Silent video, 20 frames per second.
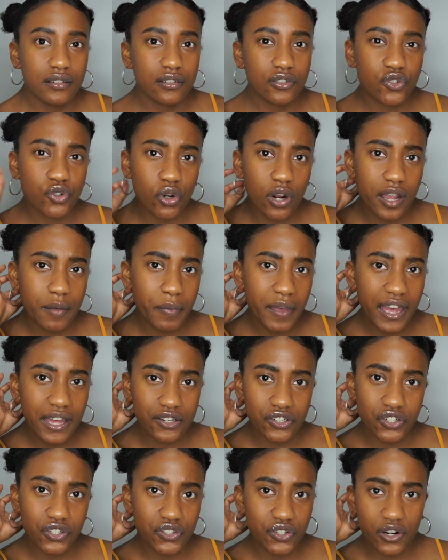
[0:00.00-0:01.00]
dry
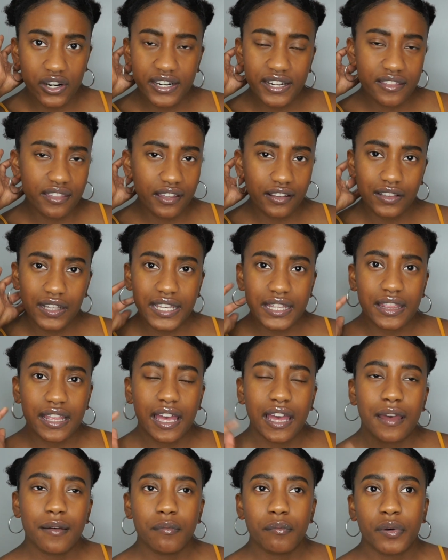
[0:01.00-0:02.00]
patches or anything like
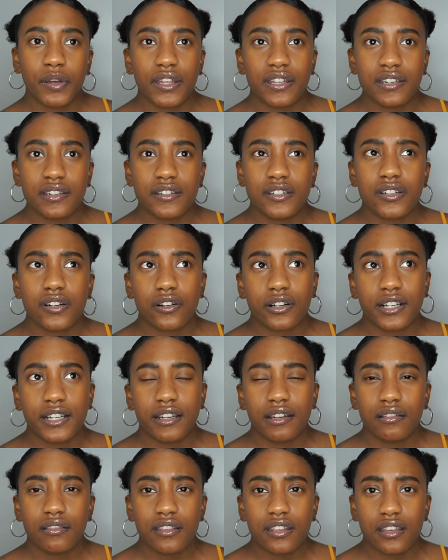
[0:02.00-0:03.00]
that, but
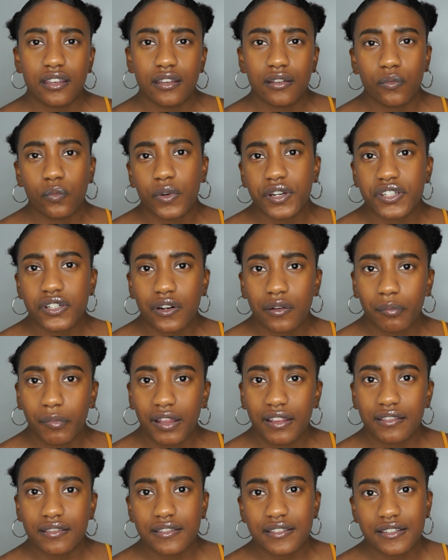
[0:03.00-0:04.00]
during the winter
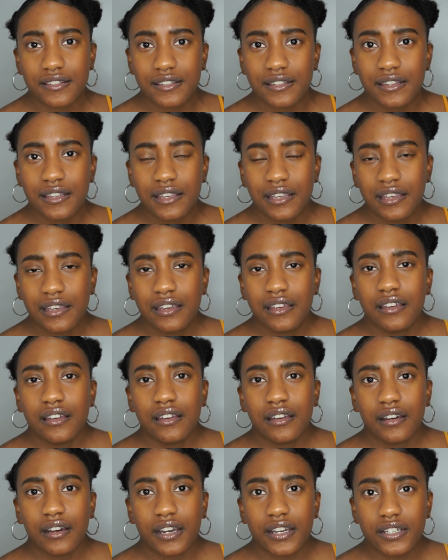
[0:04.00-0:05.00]
months
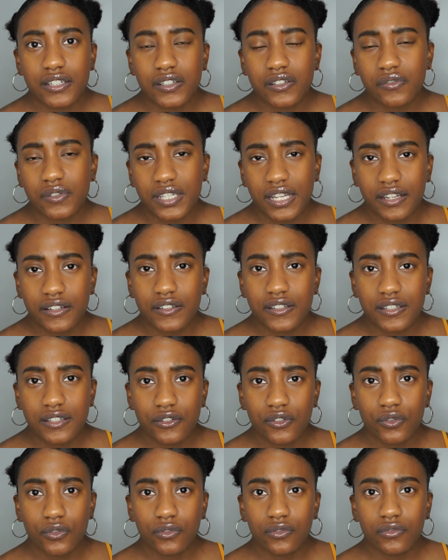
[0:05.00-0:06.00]
I do tend
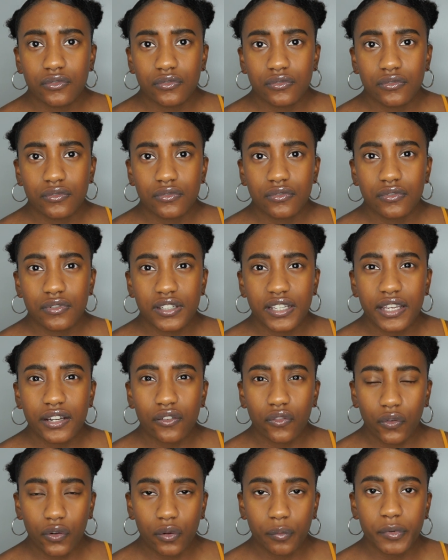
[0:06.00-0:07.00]
to get
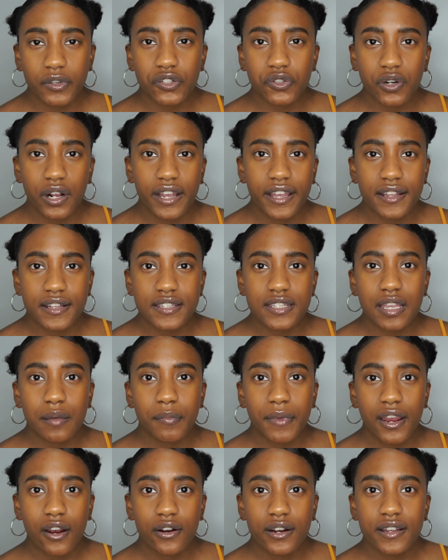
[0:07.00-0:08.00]
a little bit dry in
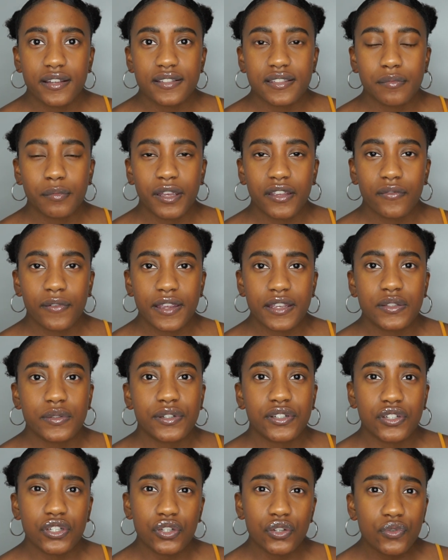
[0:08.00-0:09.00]
some areas of my face,
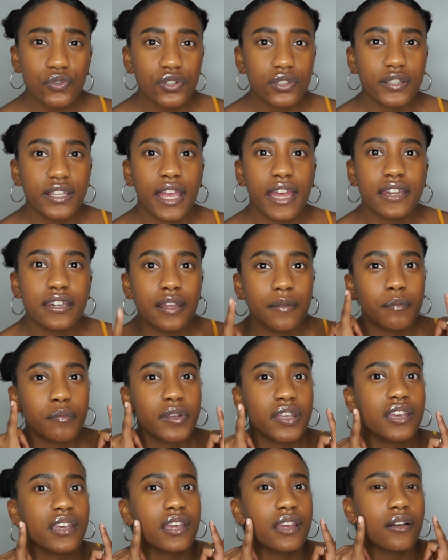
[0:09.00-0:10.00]
which usually end up
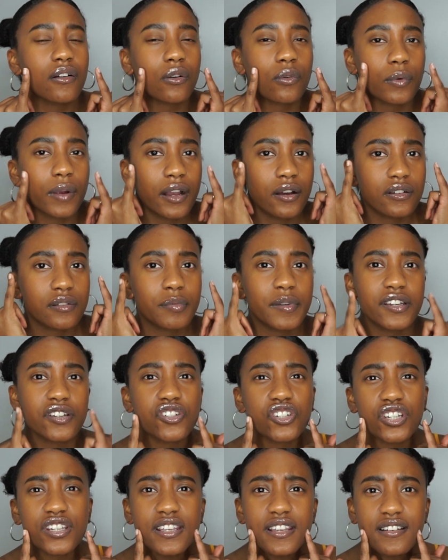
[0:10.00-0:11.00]
being around my
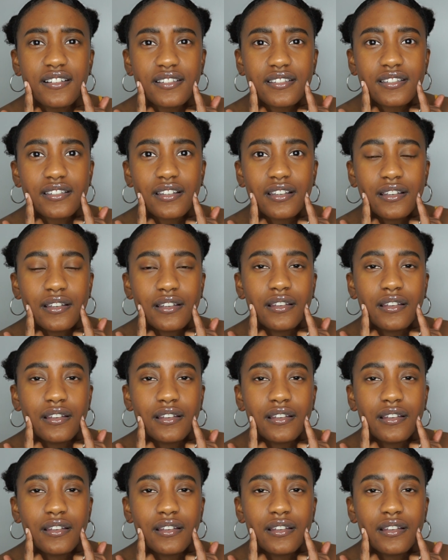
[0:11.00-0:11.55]
cheeks.